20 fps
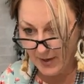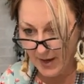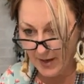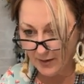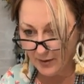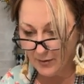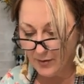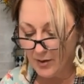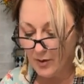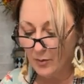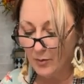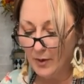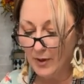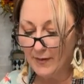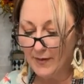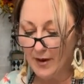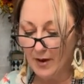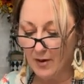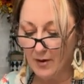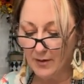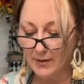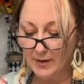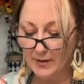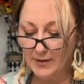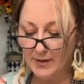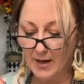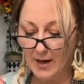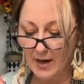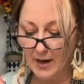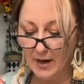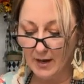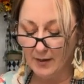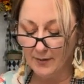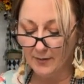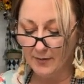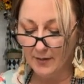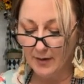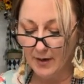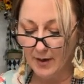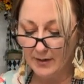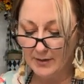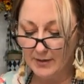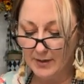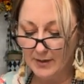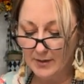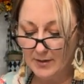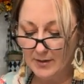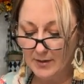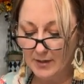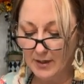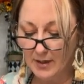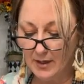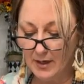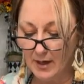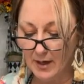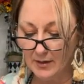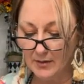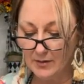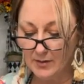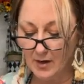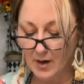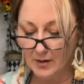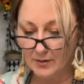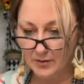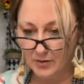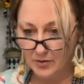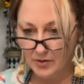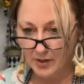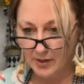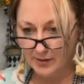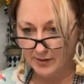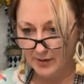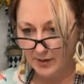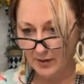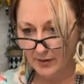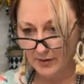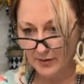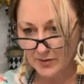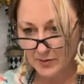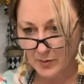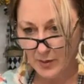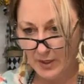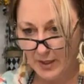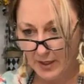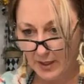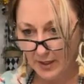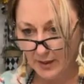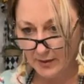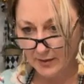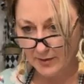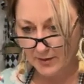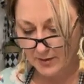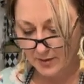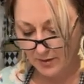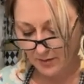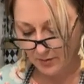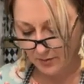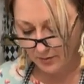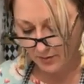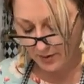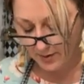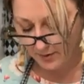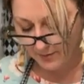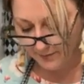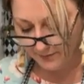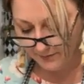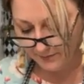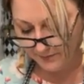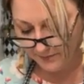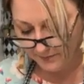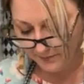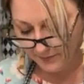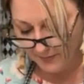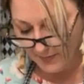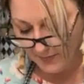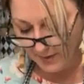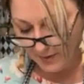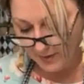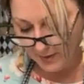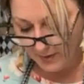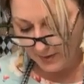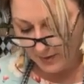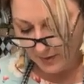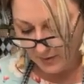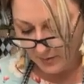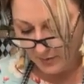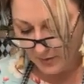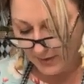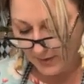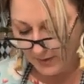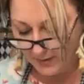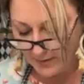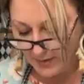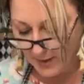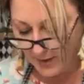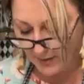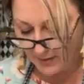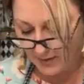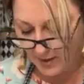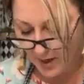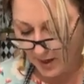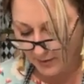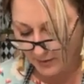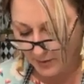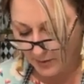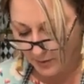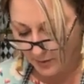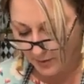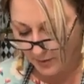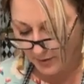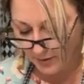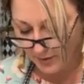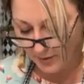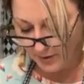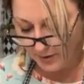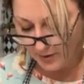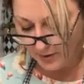I don't know where they are today. I talked to Chantel this weekend, so when I say I talked to her,